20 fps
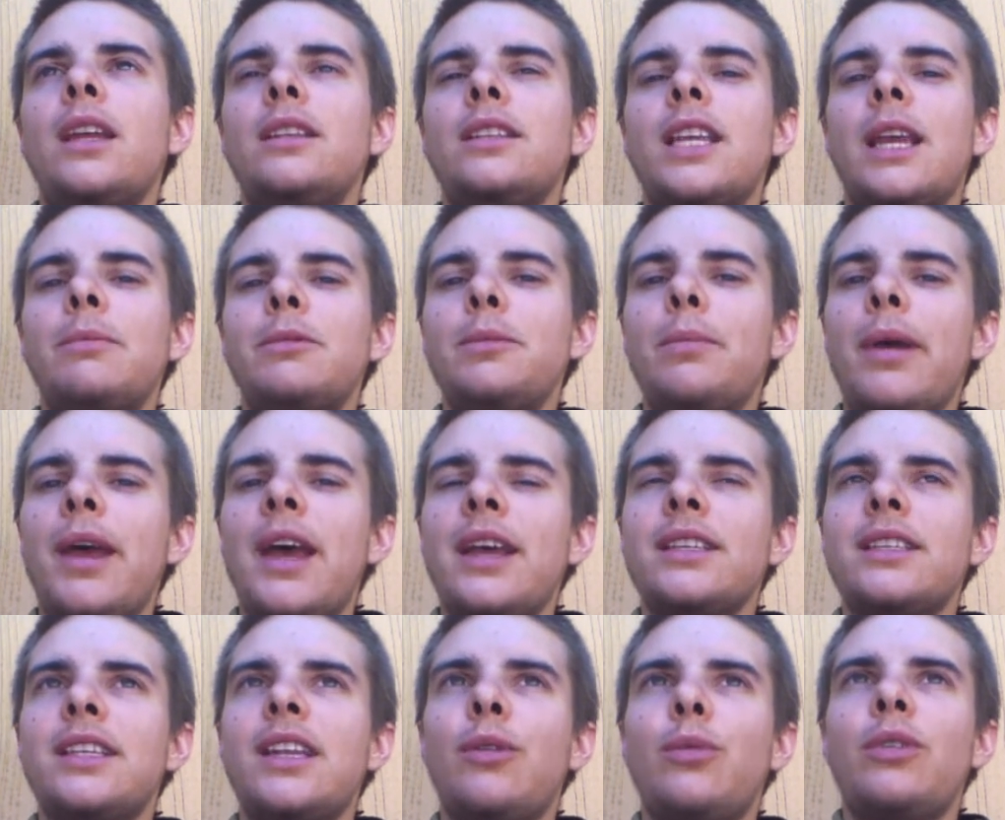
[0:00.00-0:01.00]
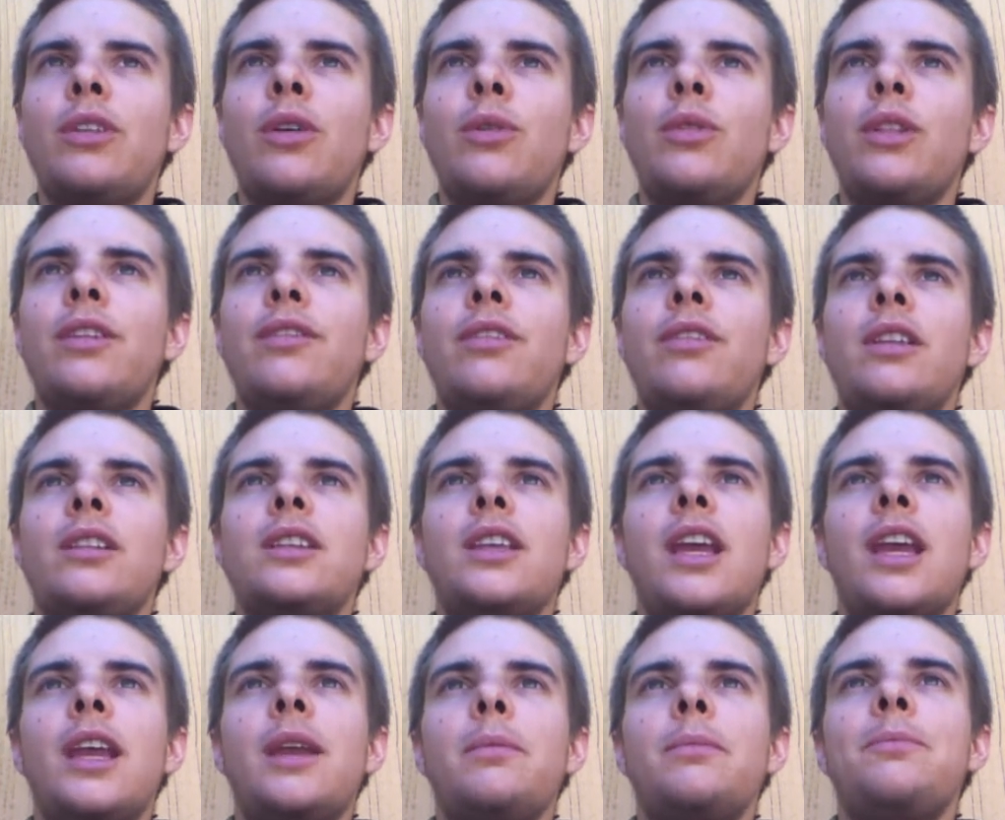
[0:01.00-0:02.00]
times past, now we don't live in a
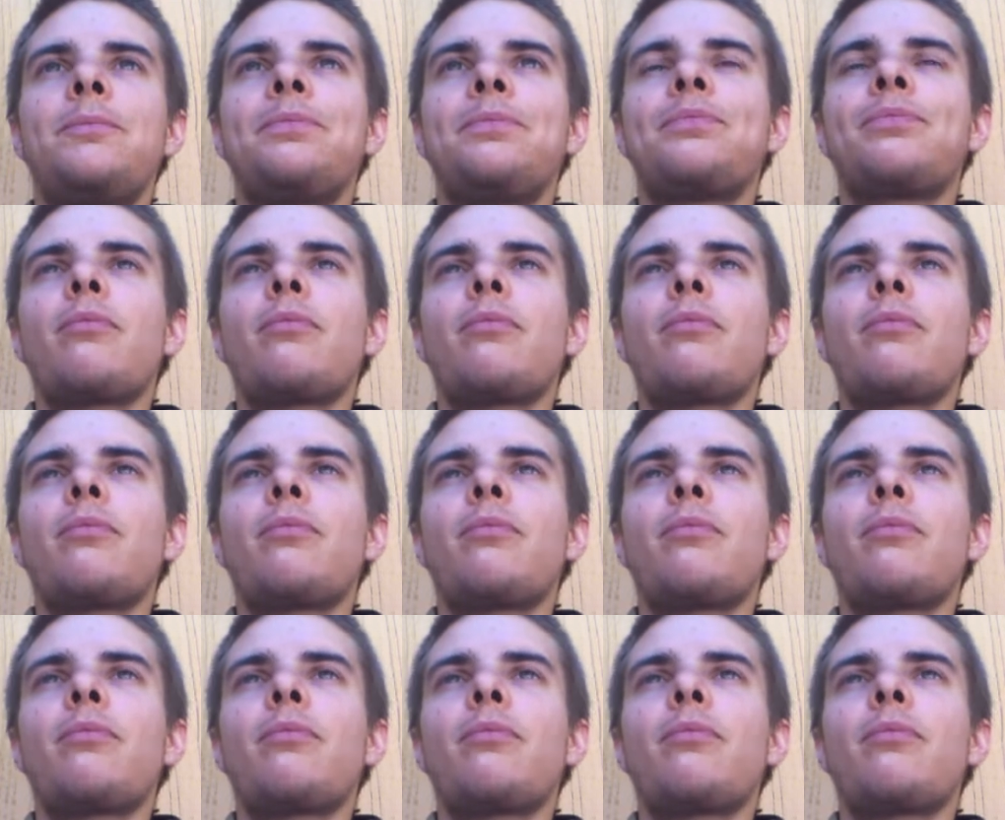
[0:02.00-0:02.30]
time